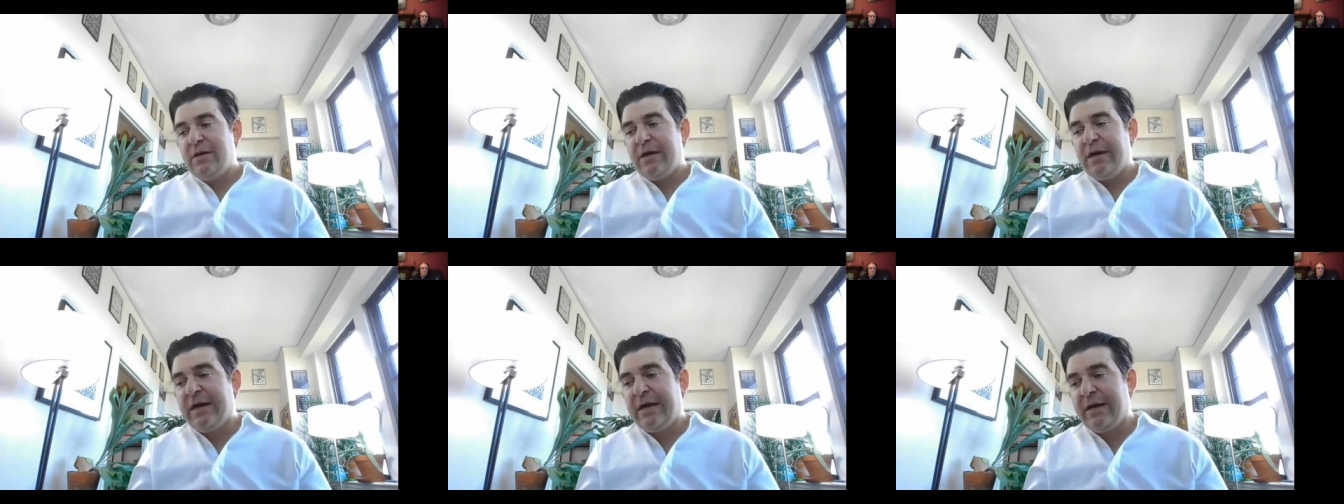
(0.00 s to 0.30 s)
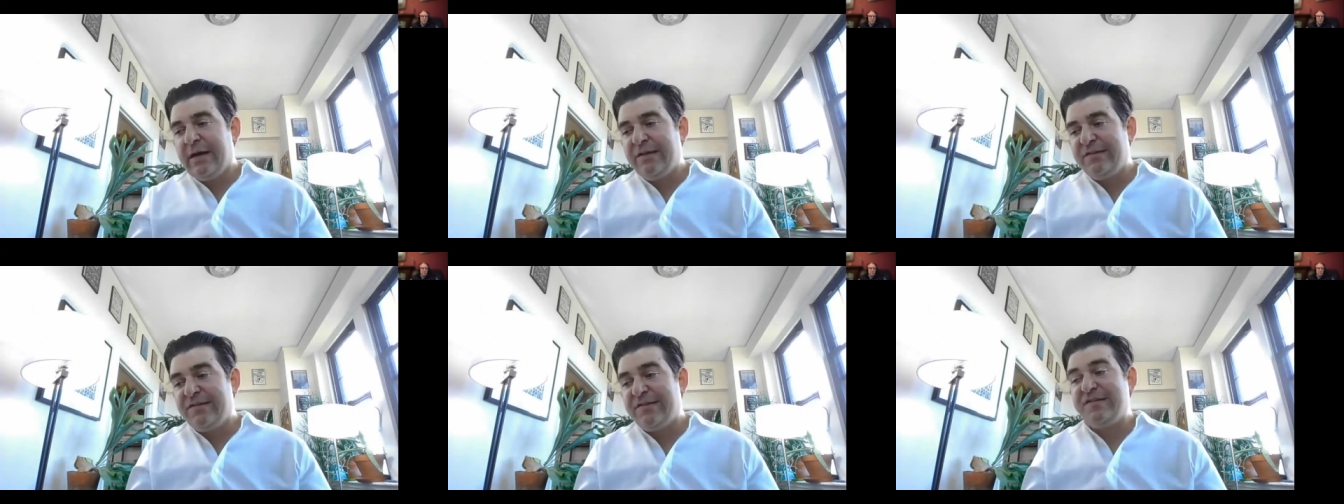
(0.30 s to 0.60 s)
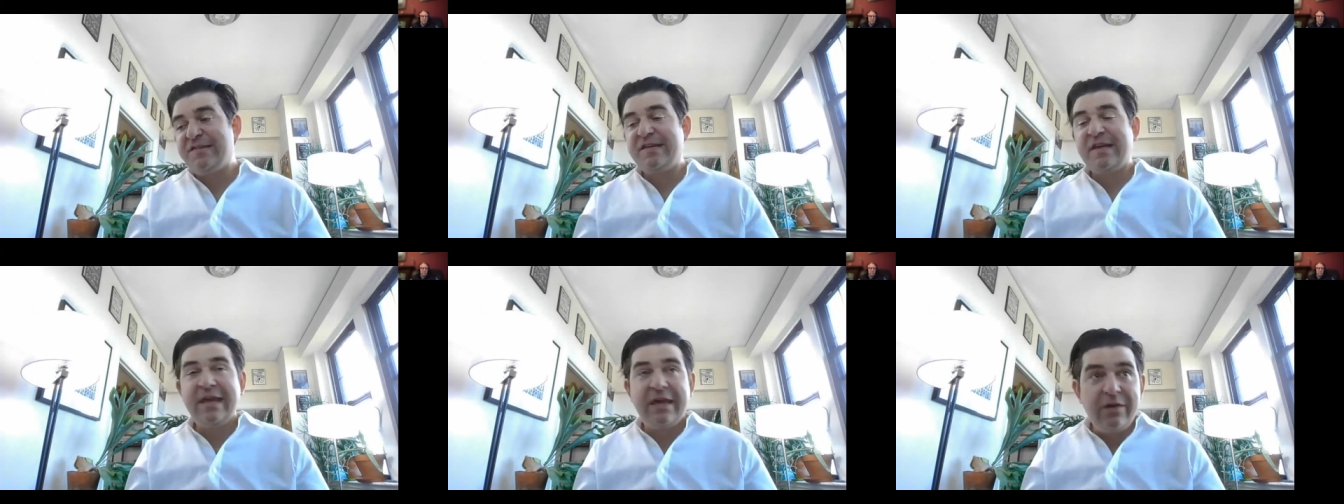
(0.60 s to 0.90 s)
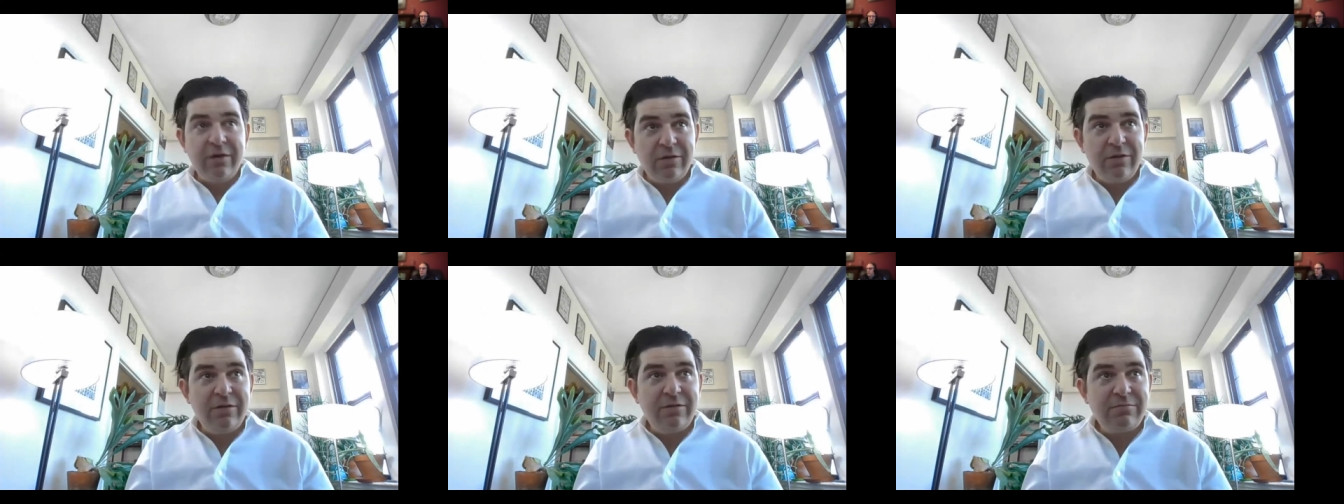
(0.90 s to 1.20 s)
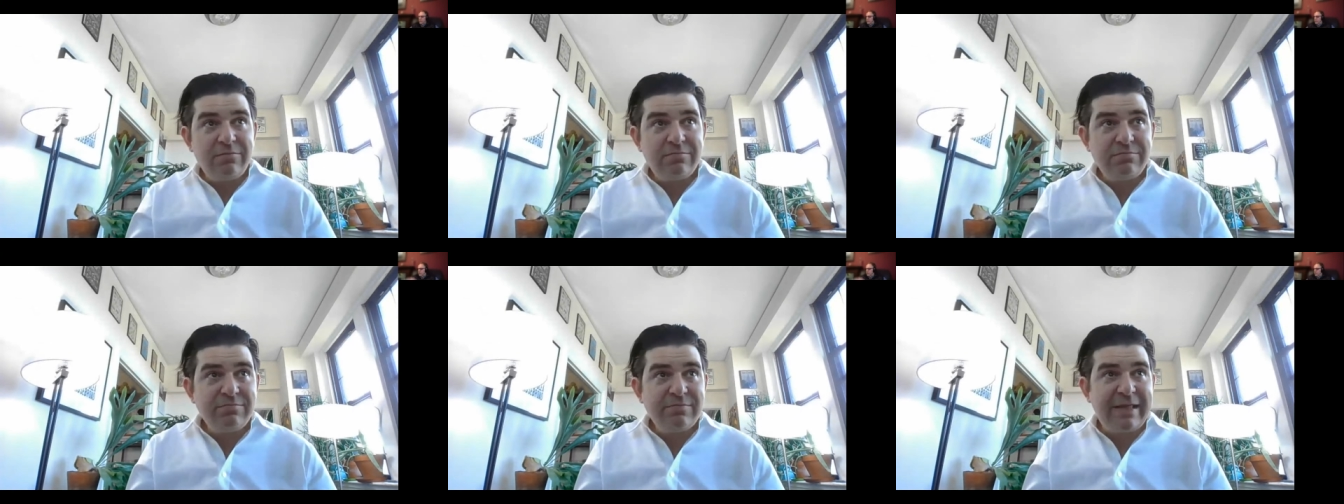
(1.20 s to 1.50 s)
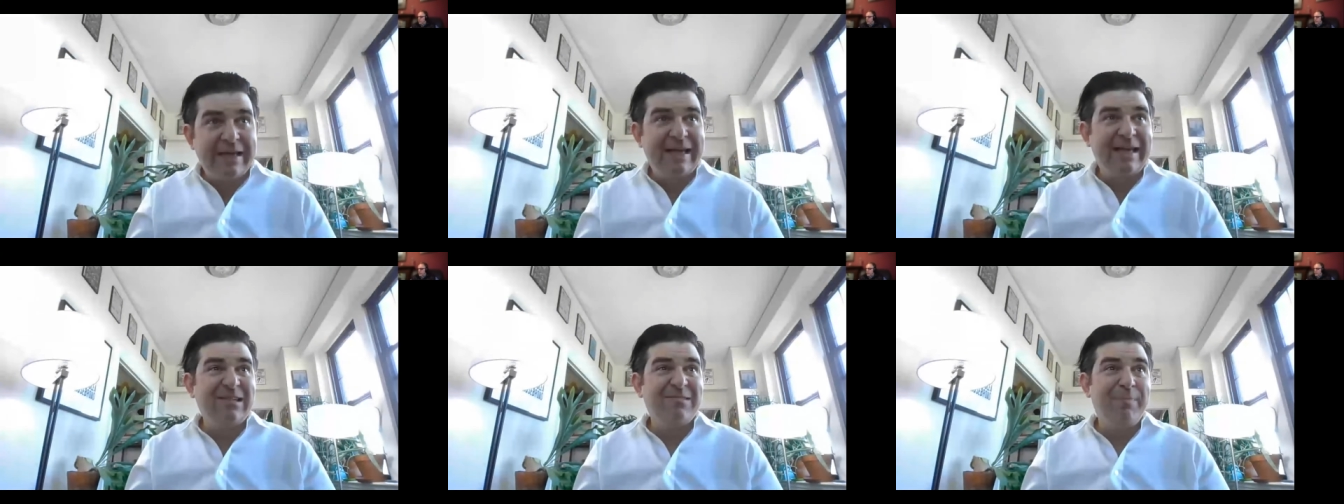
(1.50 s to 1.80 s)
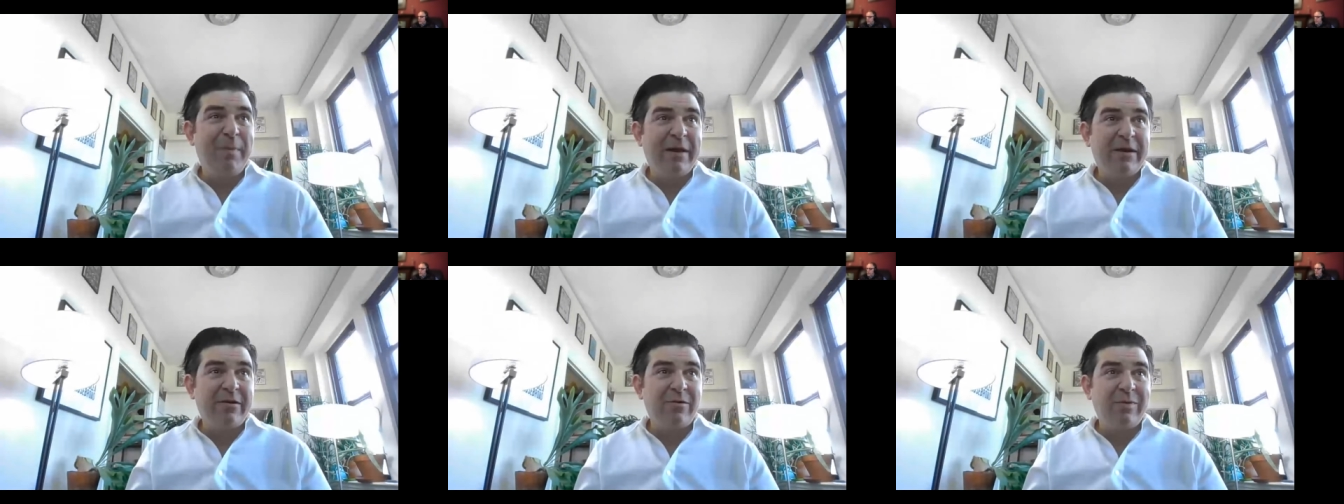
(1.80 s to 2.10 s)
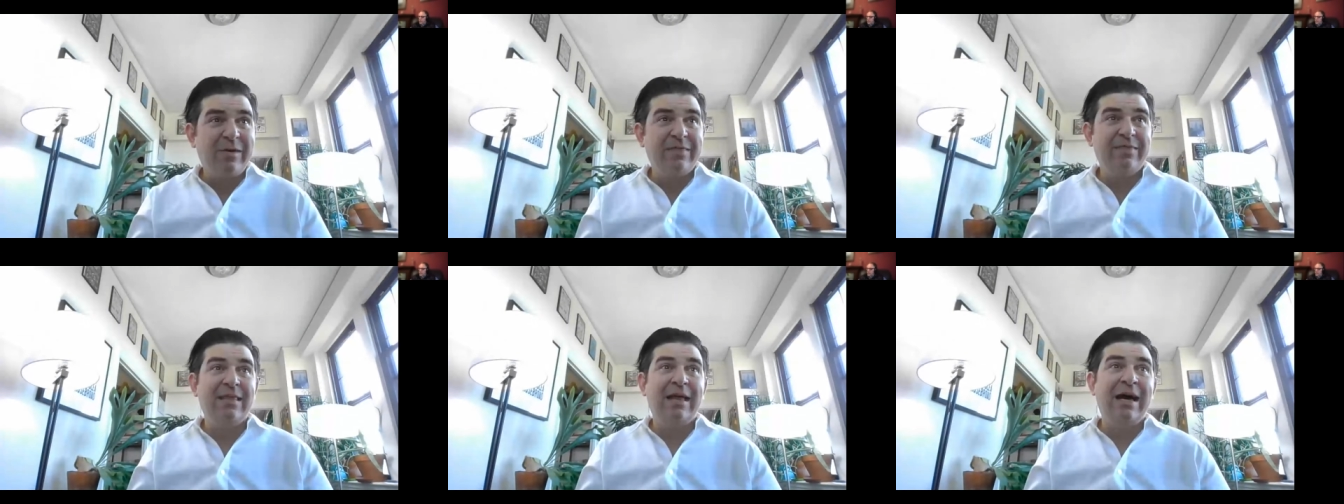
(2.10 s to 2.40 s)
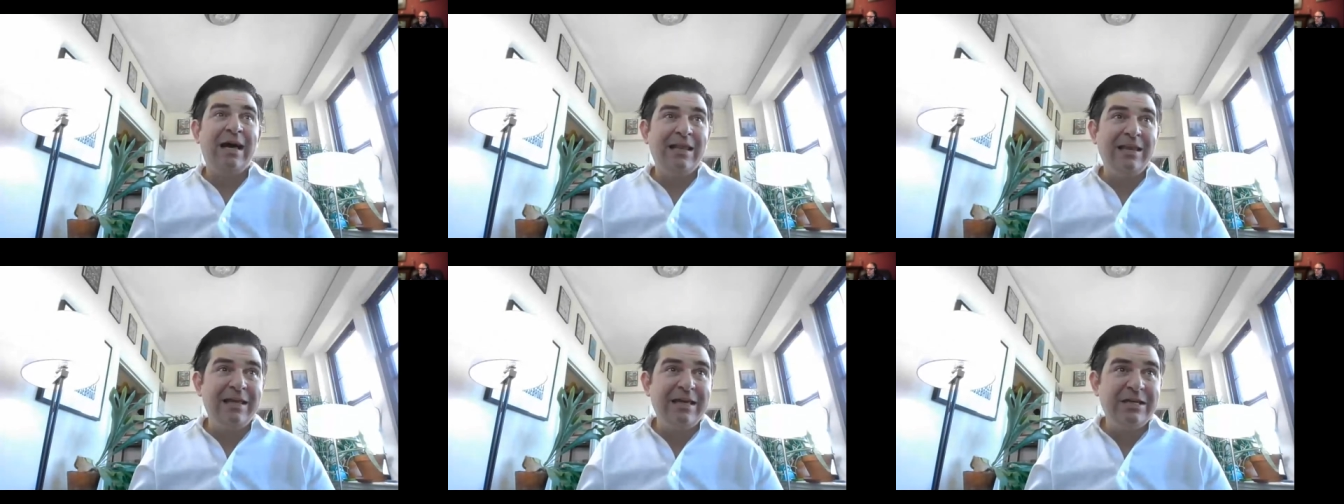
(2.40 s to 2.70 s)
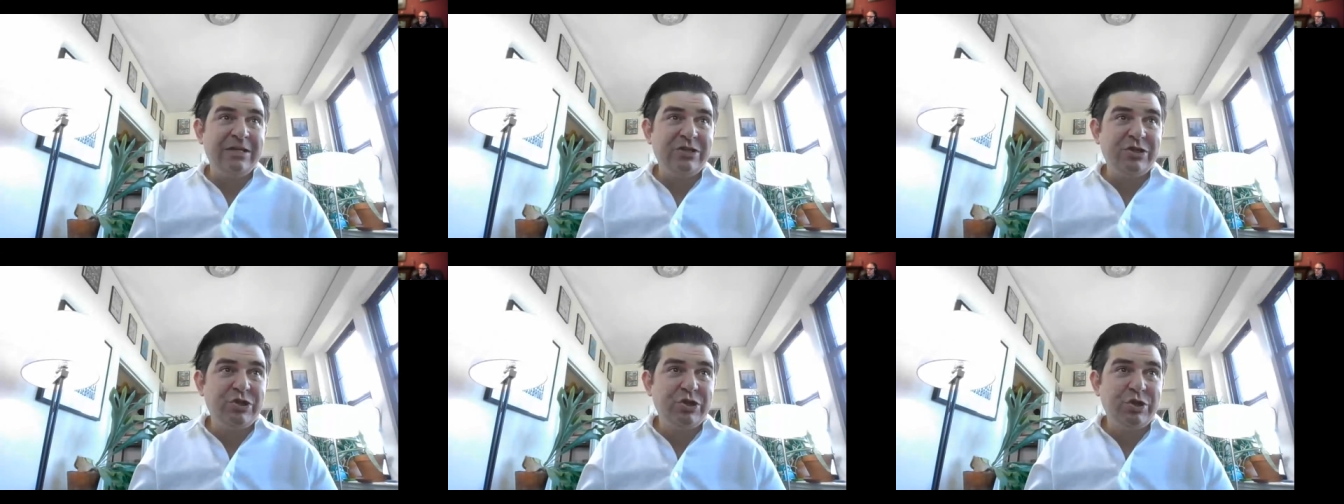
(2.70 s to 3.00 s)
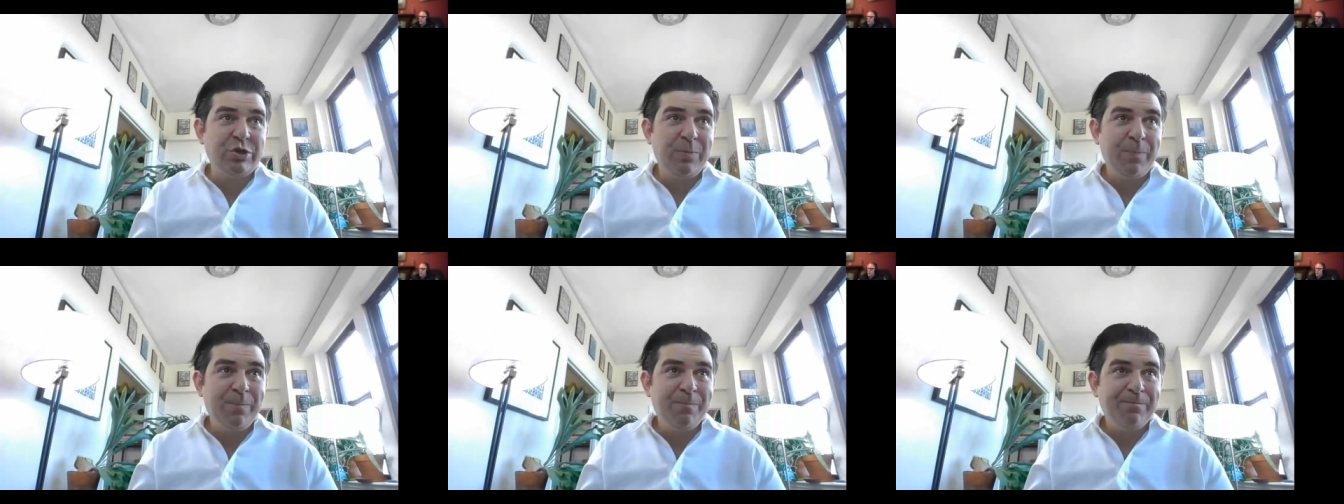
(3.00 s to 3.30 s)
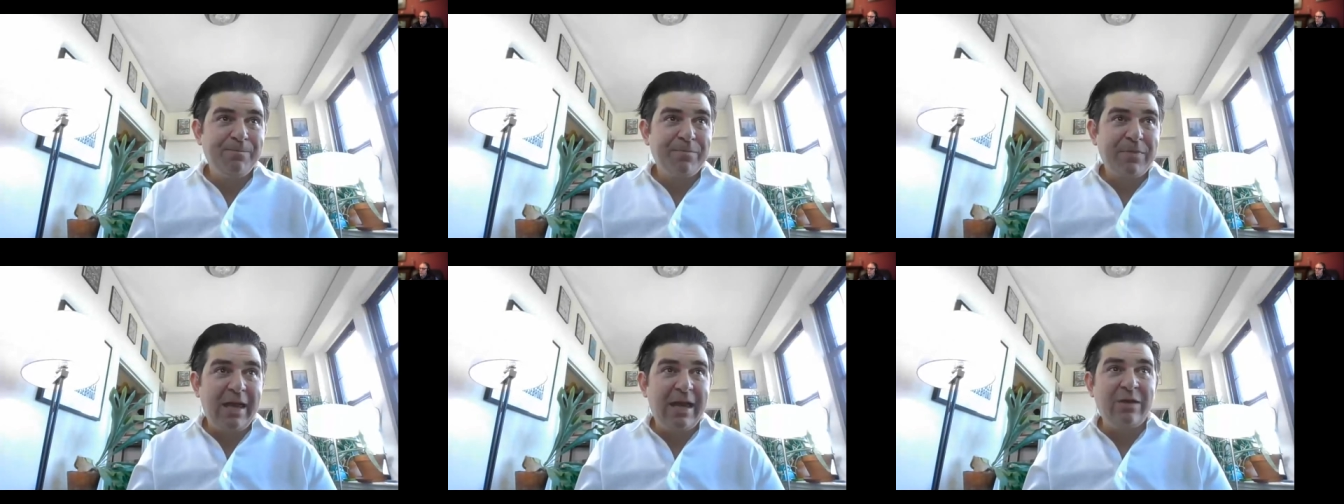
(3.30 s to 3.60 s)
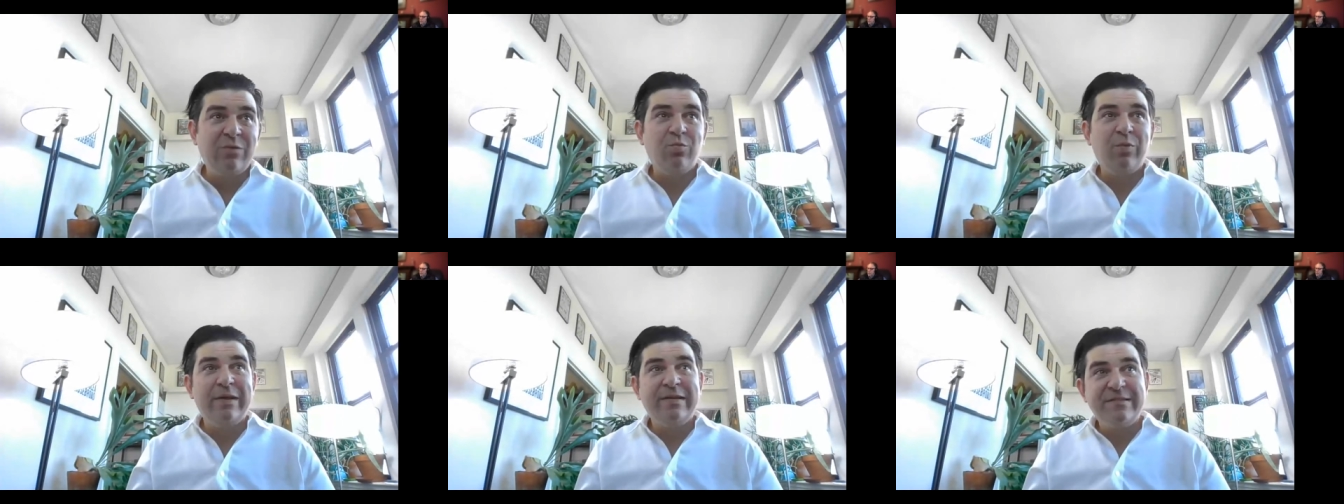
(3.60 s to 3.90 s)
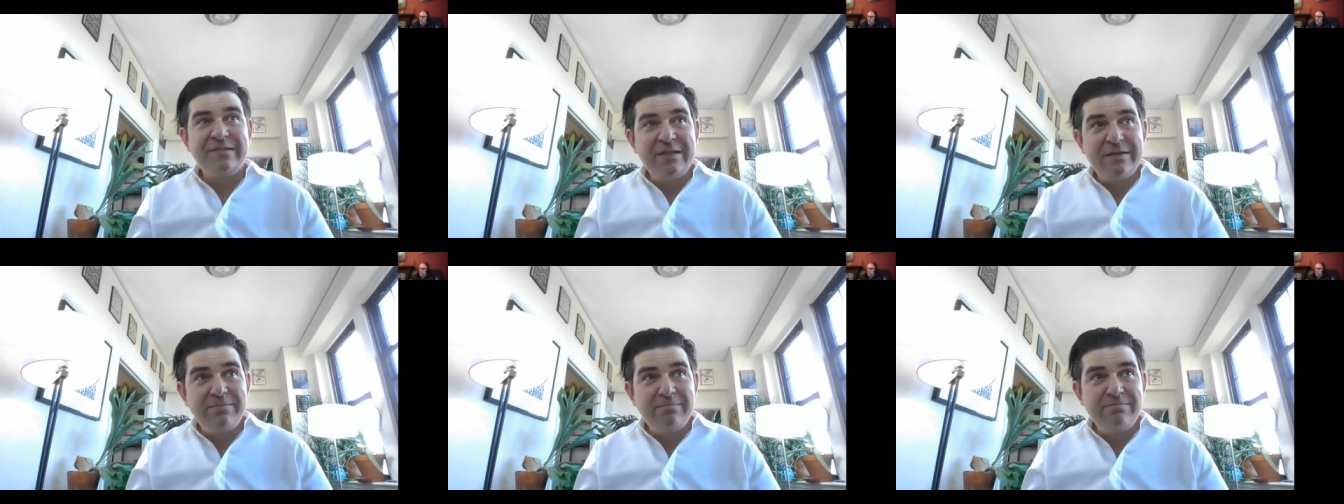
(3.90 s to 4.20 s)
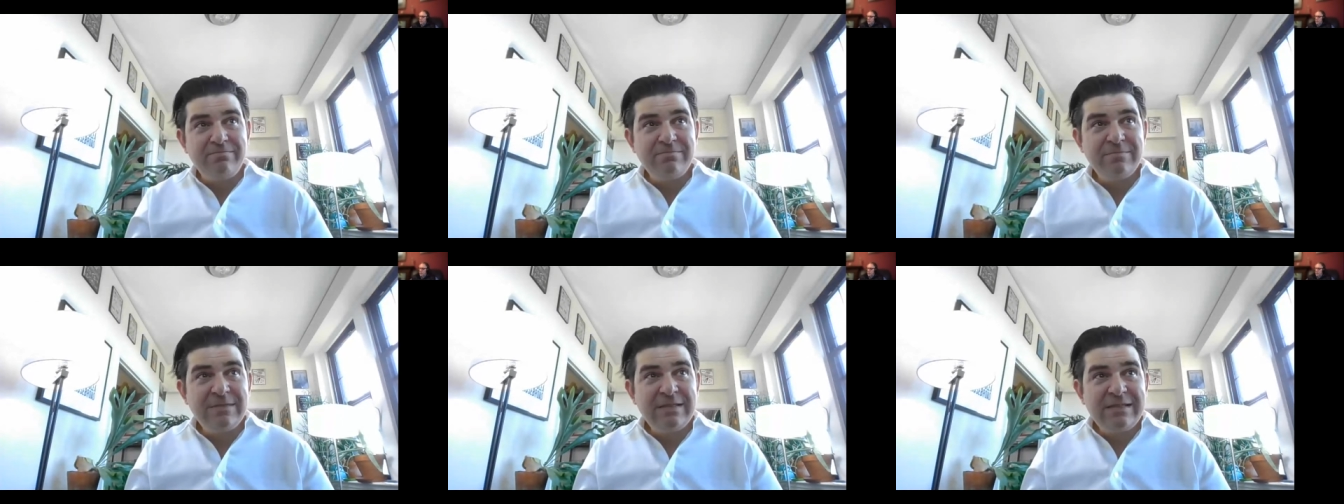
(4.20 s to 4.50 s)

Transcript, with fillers: uh, is a skill that gets better with knowledge and wisdom